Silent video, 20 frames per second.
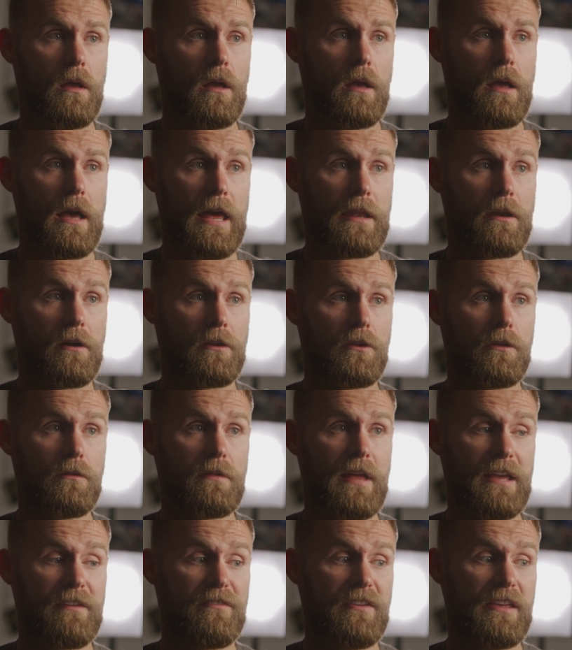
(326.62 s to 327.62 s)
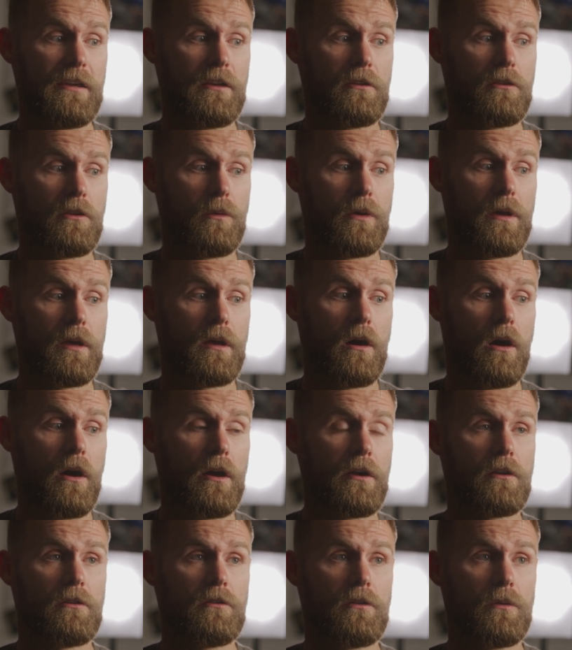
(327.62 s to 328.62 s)
And I knew that if he could do it, I
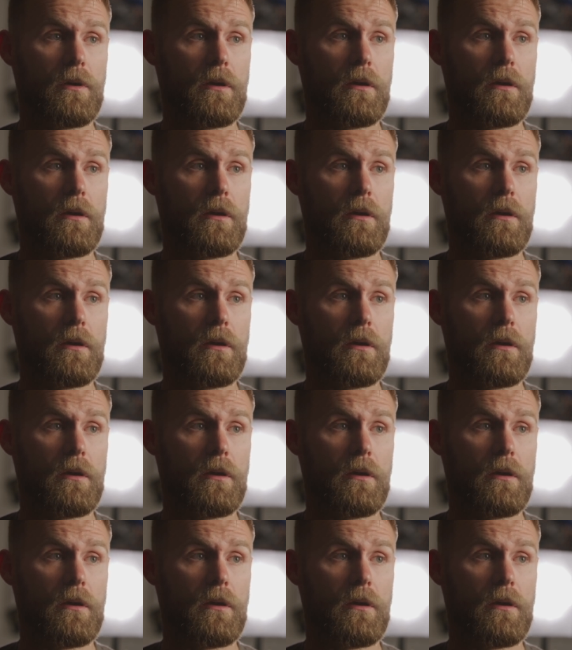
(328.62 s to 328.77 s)
could do it.